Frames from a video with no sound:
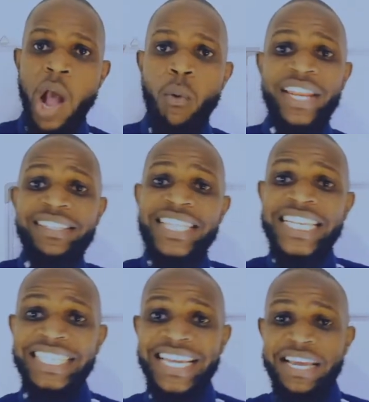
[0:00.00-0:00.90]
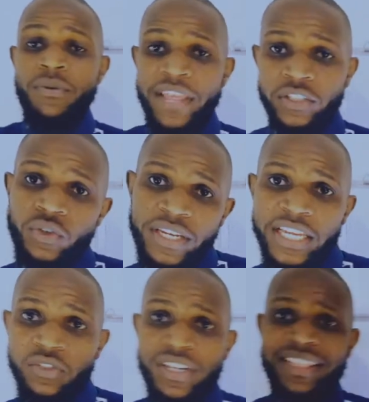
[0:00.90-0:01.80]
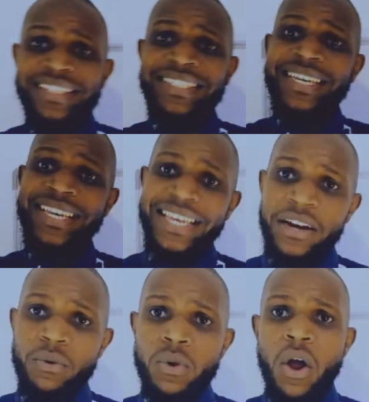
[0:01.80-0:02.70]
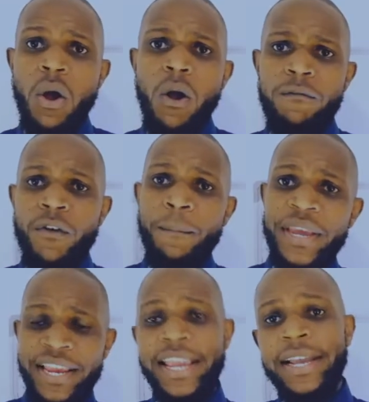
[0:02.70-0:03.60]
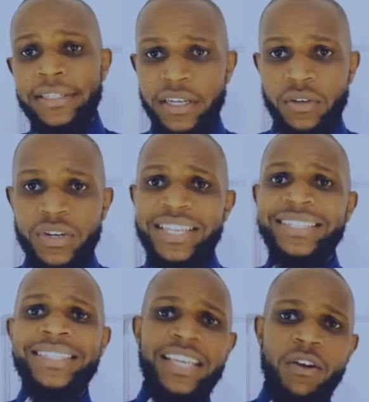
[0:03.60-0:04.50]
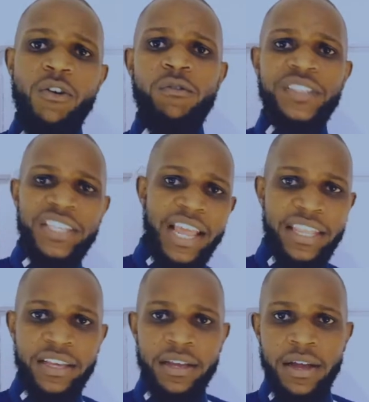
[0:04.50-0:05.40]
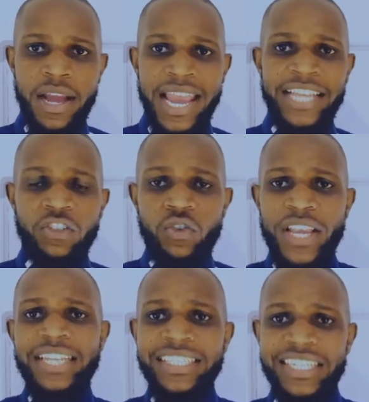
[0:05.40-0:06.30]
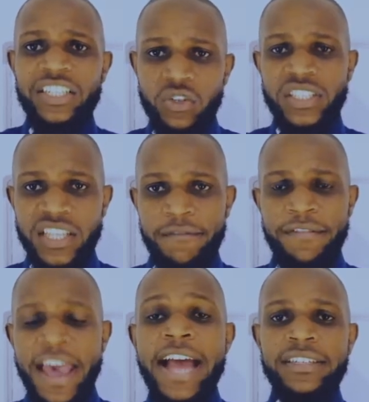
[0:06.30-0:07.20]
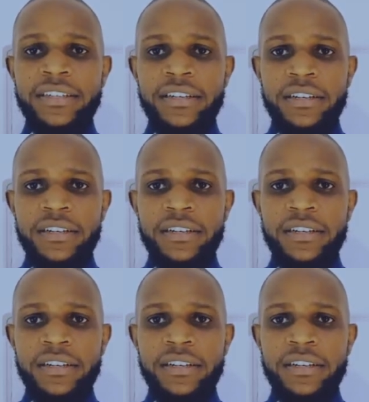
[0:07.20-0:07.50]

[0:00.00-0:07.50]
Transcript: What is the skill that you need? You need a skill of communicating, you need the skill of selling, and you can teach yourself that.